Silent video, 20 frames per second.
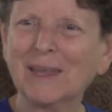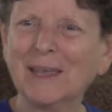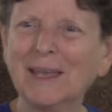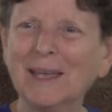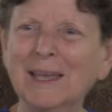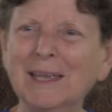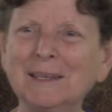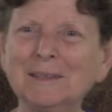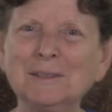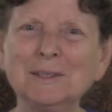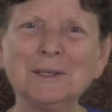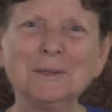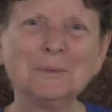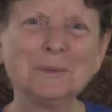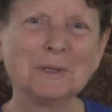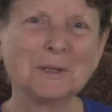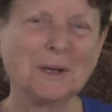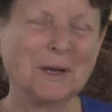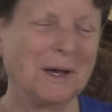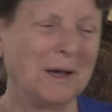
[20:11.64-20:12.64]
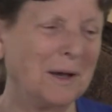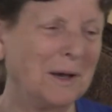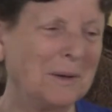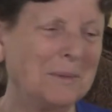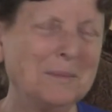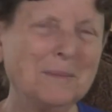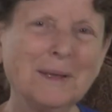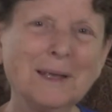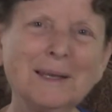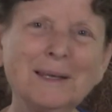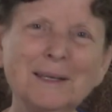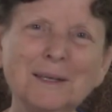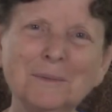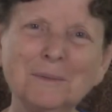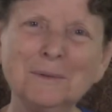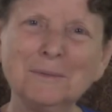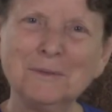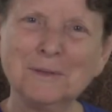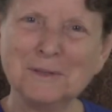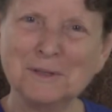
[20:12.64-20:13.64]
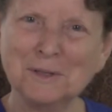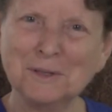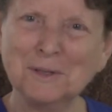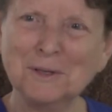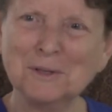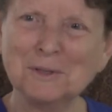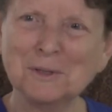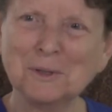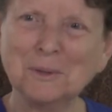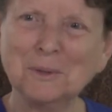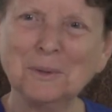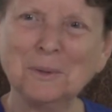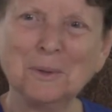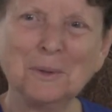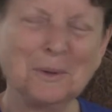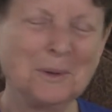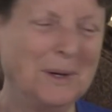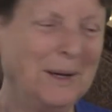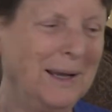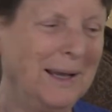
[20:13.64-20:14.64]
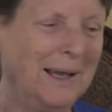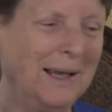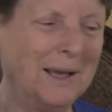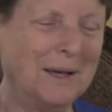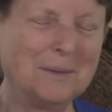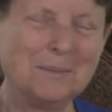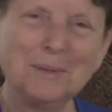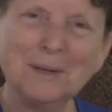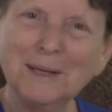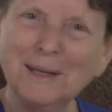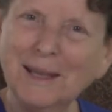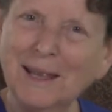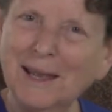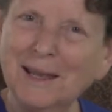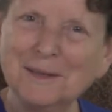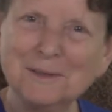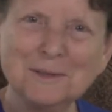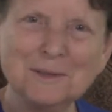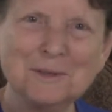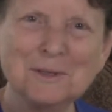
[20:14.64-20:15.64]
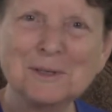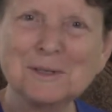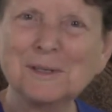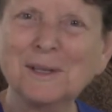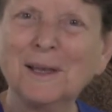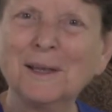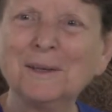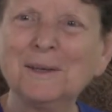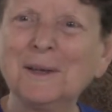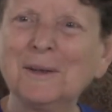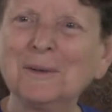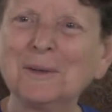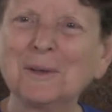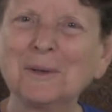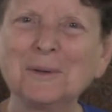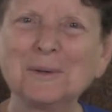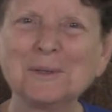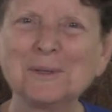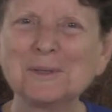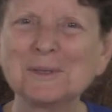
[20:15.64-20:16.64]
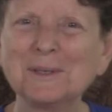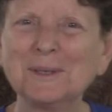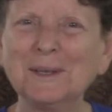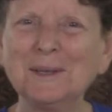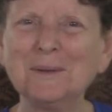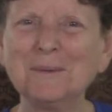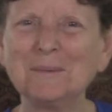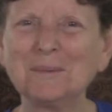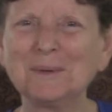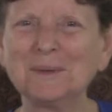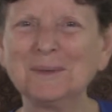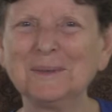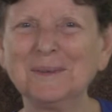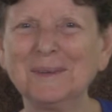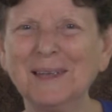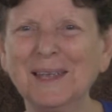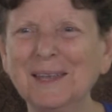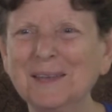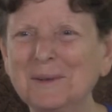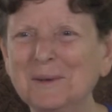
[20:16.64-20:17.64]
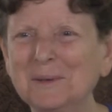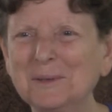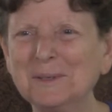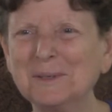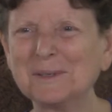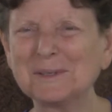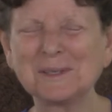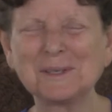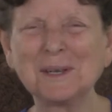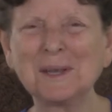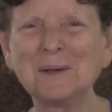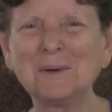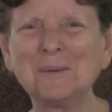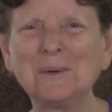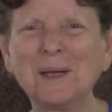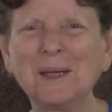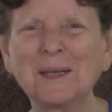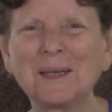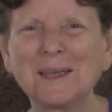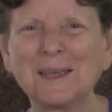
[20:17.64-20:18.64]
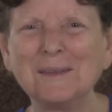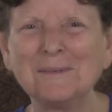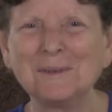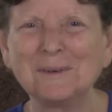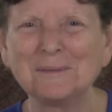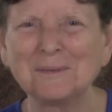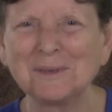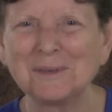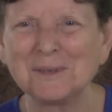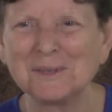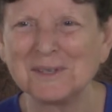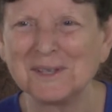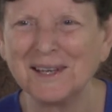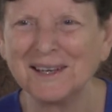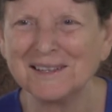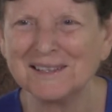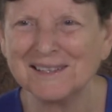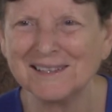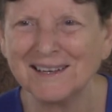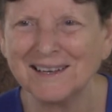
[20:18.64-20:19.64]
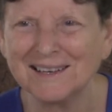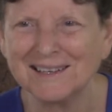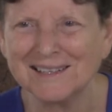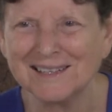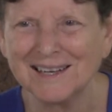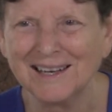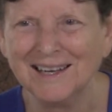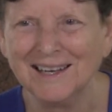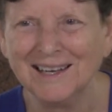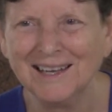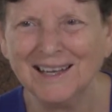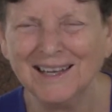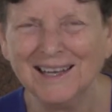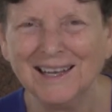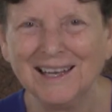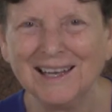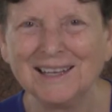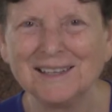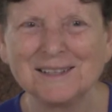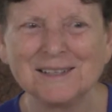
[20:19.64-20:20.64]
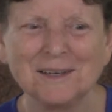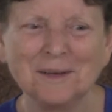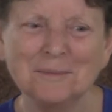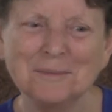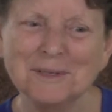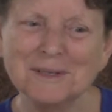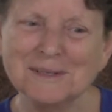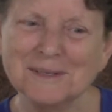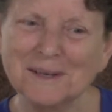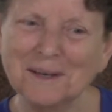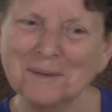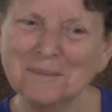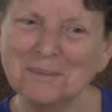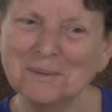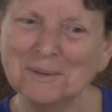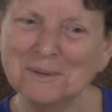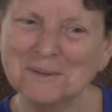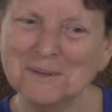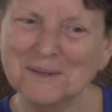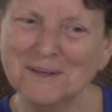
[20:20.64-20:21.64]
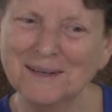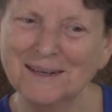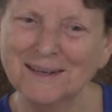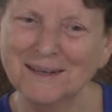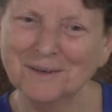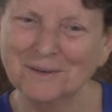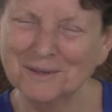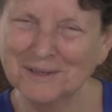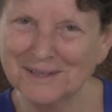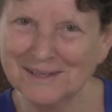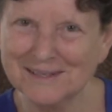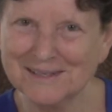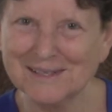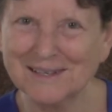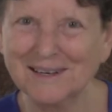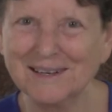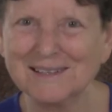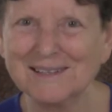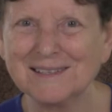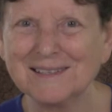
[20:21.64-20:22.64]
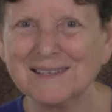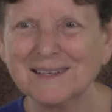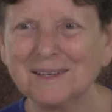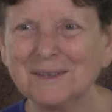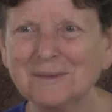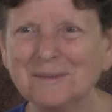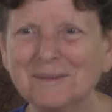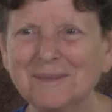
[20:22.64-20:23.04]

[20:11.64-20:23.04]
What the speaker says: And he would come and he would visit his guru, but he had to just lie down and go to sleep. He couldn't stay awake even for the satsangs. And some disciples criticized him.